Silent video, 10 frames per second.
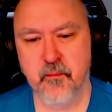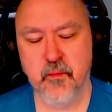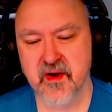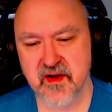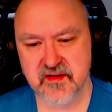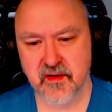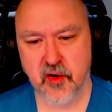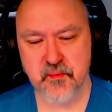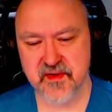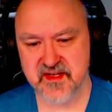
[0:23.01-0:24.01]
When I
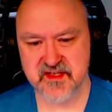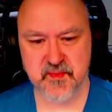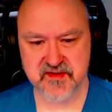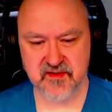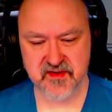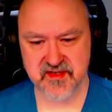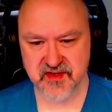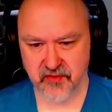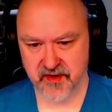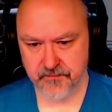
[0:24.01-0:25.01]
opened this puzzle and
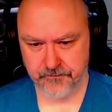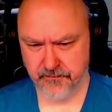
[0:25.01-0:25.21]
saw it